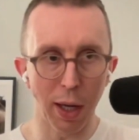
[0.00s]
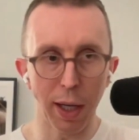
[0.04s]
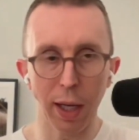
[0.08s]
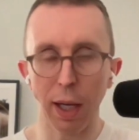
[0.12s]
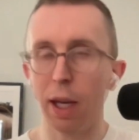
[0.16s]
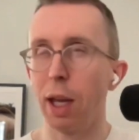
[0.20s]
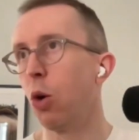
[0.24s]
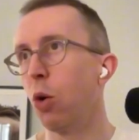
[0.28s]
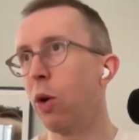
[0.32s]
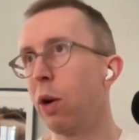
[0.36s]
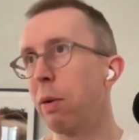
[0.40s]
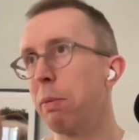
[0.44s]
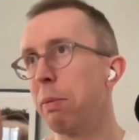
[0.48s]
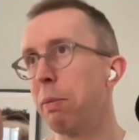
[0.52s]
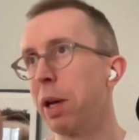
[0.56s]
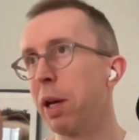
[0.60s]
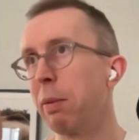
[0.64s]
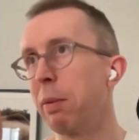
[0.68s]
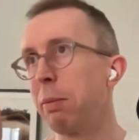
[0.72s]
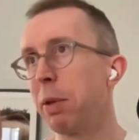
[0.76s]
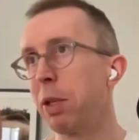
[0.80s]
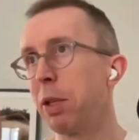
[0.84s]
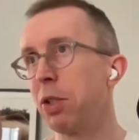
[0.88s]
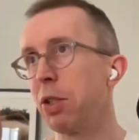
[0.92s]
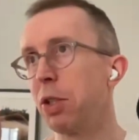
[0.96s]
Or it
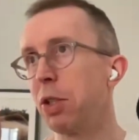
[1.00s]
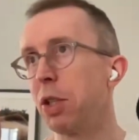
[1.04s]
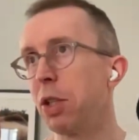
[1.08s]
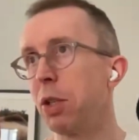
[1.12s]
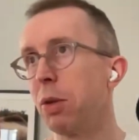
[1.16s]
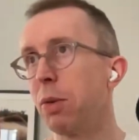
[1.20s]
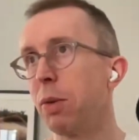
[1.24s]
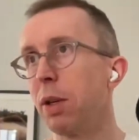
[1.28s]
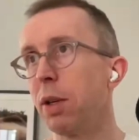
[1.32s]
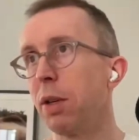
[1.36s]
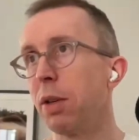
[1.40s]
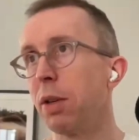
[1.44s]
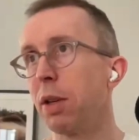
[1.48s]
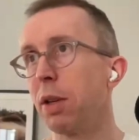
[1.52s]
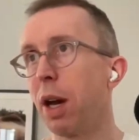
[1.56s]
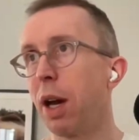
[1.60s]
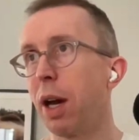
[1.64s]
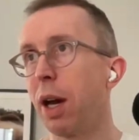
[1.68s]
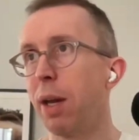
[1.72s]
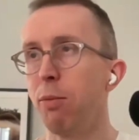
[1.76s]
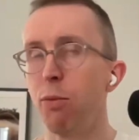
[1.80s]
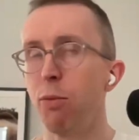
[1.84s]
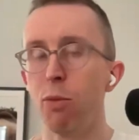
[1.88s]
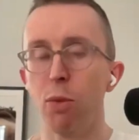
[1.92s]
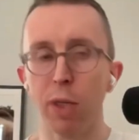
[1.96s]
might be to do with,
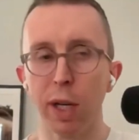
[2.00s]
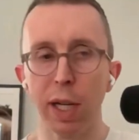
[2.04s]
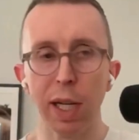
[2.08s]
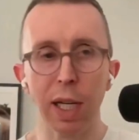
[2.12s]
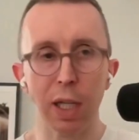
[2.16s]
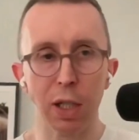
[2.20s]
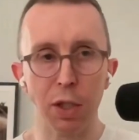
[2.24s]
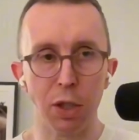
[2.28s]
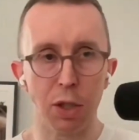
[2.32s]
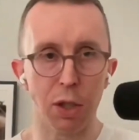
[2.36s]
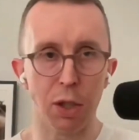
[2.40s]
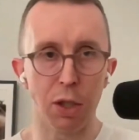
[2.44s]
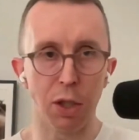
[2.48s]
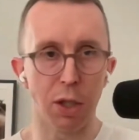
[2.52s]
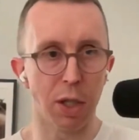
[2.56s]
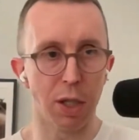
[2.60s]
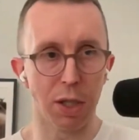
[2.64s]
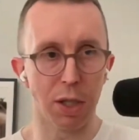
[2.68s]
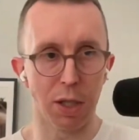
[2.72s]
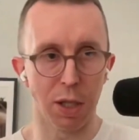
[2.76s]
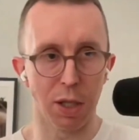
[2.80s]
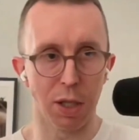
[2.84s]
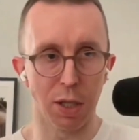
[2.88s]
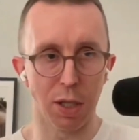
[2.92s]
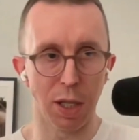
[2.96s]
I'm really stuck
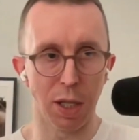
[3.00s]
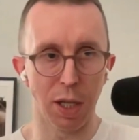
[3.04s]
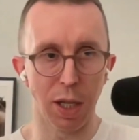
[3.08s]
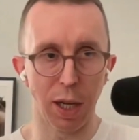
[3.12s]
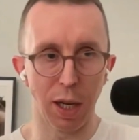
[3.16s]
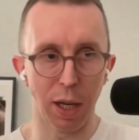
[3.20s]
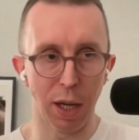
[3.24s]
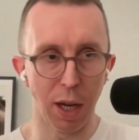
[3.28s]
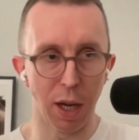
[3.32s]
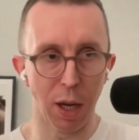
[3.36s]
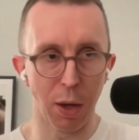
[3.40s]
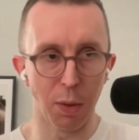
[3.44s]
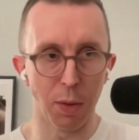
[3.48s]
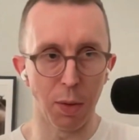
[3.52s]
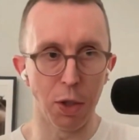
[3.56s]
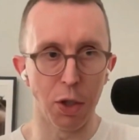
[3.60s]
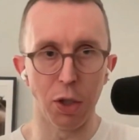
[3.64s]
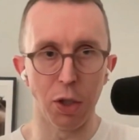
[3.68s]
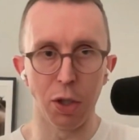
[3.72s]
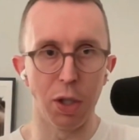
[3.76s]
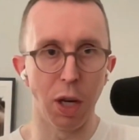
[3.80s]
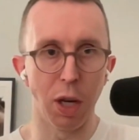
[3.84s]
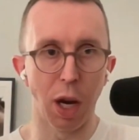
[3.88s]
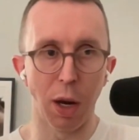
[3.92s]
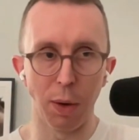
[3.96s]
as a CEO and
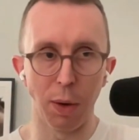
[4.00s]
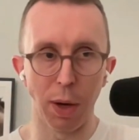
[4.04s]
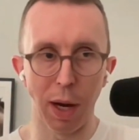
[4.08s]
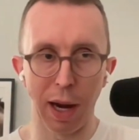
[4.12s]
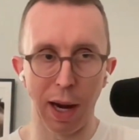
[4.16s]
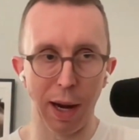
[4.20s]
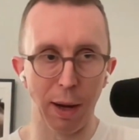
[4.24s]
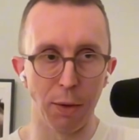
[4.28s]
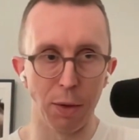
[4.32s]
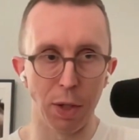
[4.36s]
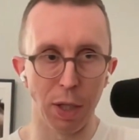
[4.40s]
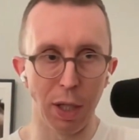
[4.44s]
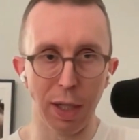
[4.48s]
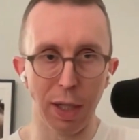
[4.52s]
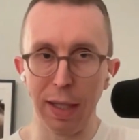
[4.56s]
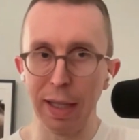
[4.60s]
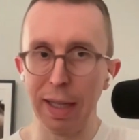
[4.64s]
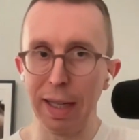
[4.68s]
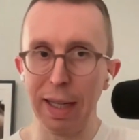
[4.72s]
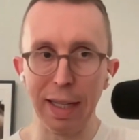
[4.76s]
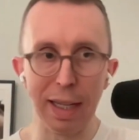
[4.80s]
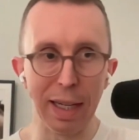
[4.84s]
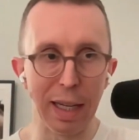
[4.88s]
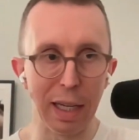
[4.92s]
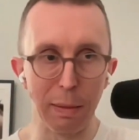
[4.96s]
just don't know how to
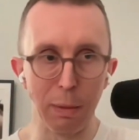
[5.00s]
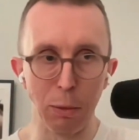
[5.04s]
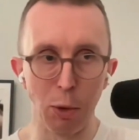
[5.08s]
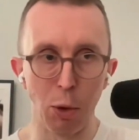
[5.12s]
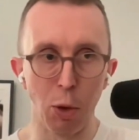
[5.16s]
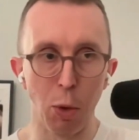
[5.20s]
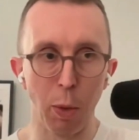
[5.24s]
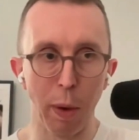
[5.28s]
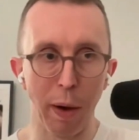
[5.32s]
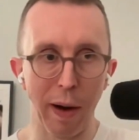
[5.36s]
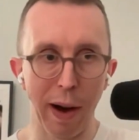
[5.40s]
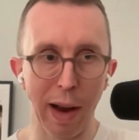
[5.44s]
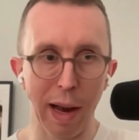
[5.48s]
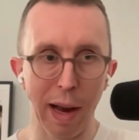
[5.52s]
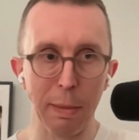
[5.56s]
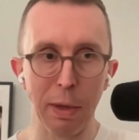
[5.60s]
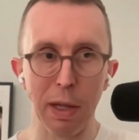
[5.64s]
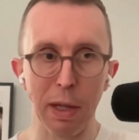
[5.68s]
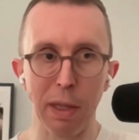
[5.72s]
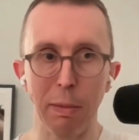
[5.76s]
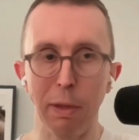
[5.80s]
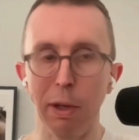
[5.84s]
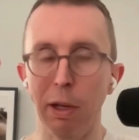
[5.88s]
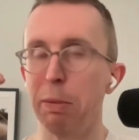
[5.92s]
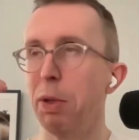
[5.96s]
lead anymore where I am at
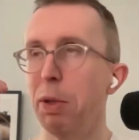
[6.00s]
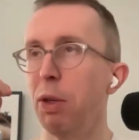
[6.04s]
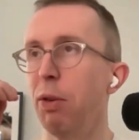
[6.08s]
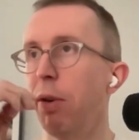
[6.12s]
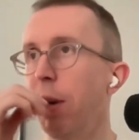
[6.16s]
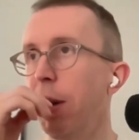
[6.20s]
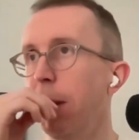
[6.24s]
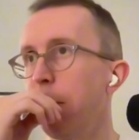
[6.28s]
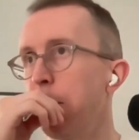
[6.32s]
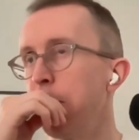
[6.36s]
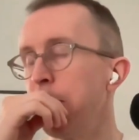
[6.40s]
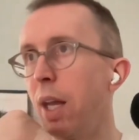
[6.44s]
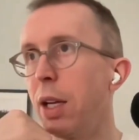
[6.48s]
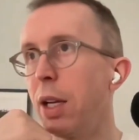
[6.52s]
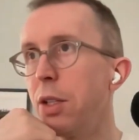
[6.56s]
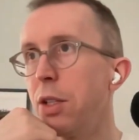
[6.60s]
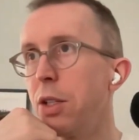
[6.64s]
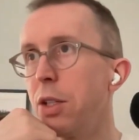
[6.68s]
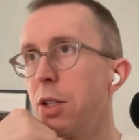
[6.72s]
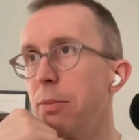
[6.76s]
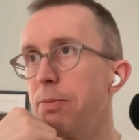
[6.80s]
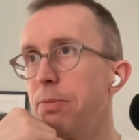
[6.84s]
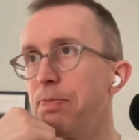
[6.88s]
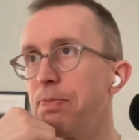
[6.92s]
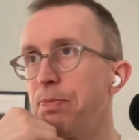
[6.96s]
the moment, right? And
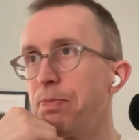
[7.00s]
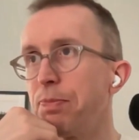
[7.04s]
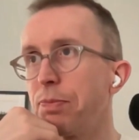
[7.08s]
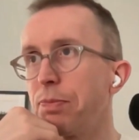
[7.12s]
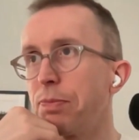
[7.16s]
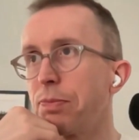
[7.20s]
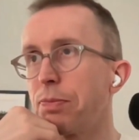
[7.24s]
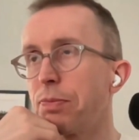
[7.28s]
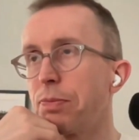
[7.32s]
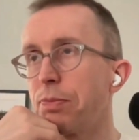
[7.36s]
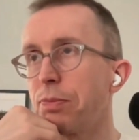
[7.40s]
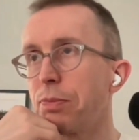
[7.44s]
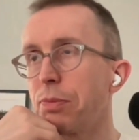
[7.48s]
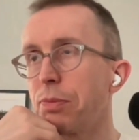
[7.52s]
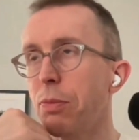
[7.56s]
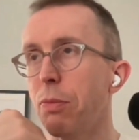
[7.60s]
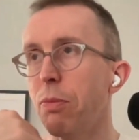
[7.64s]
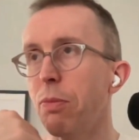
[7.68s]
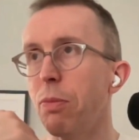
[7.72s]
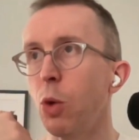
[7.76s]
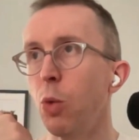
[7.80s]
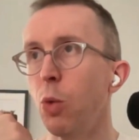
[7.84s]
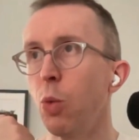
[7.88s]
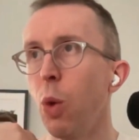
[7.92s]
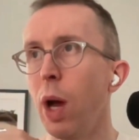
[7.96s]

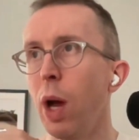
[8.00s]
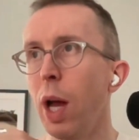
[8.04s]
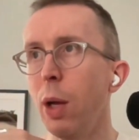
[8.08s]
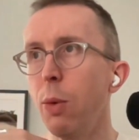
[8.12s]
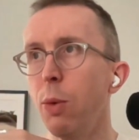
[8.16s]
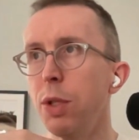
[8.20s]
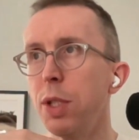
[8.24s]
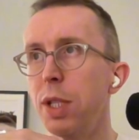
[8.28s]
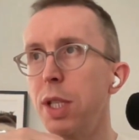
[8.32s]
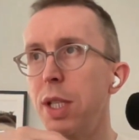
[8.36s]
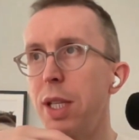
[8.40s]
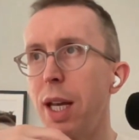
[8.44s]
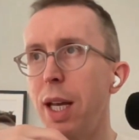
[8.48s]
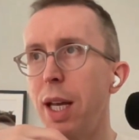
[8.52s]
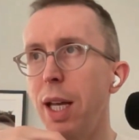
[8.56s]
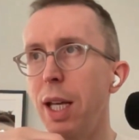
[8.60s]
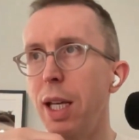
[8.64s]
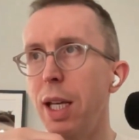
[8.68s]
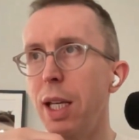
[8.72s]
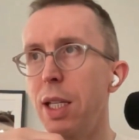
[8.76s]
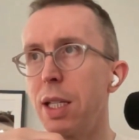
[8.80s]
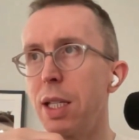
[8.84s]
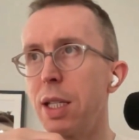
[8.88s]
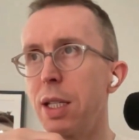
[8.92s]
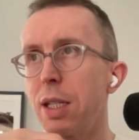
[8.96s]
what I would say
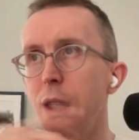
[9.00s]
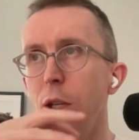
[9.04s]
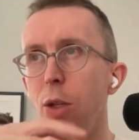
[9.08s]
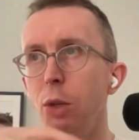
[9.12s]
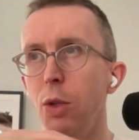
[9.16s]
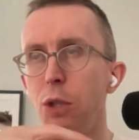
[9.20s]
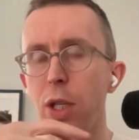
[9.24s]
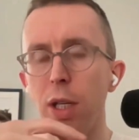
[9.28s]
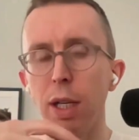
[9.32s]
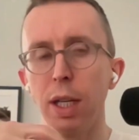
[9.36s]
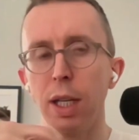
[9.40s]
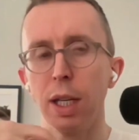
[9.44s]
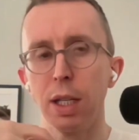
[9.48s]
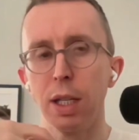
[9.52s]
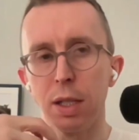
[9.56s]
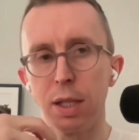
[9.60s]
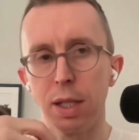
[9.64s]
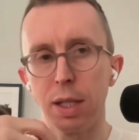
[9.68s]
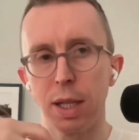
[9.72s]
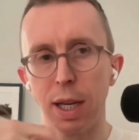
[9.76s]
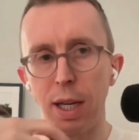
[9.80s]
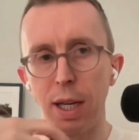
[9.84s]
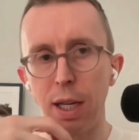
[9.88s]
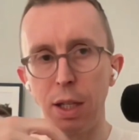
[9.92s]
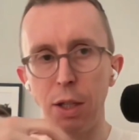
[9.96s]
is usually it's
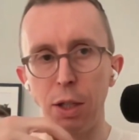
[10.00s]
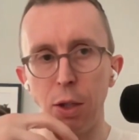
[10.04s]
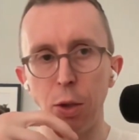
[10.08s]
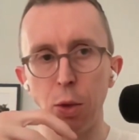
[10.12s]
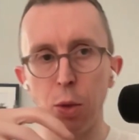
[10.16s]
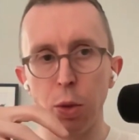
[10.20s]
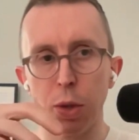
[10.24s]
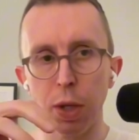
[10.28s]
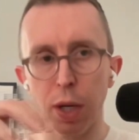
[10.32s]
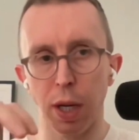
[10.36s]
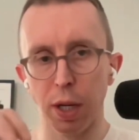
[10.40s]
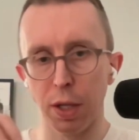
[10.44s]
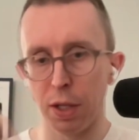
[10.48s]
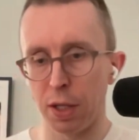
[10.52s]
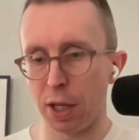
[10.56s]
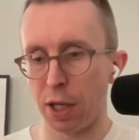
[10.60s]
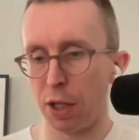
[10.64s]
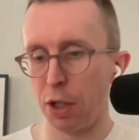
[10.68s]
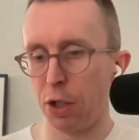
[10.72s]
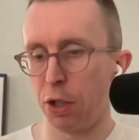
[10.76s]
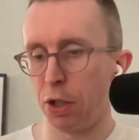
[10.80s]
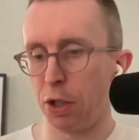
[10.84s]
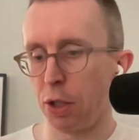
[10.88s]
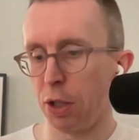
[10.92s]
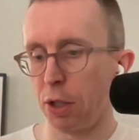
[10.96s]
taken an
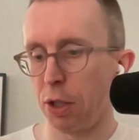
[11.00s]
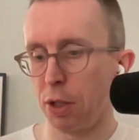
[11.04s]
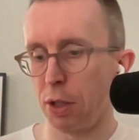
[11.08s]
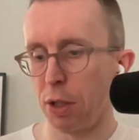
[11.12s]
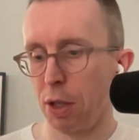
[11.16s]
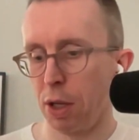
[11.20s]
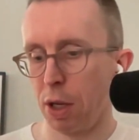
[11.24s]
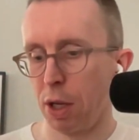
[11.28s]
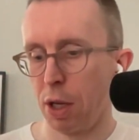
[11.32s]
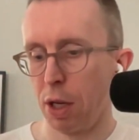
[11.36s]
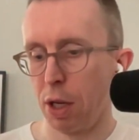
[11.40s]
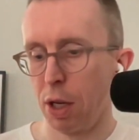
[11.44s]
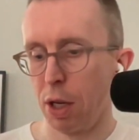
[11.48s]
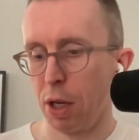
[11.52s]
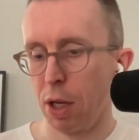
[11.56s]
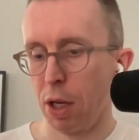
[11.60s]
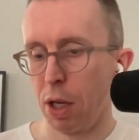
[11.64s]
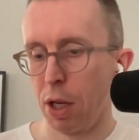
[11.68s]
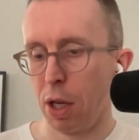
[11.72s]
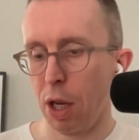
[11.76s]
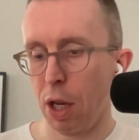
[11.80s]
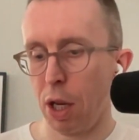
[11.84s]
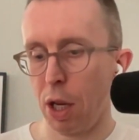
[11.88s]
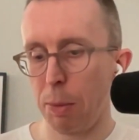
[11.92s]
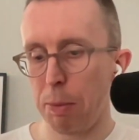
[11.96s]
organization
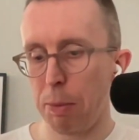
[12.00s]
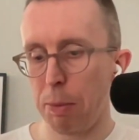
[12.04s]
a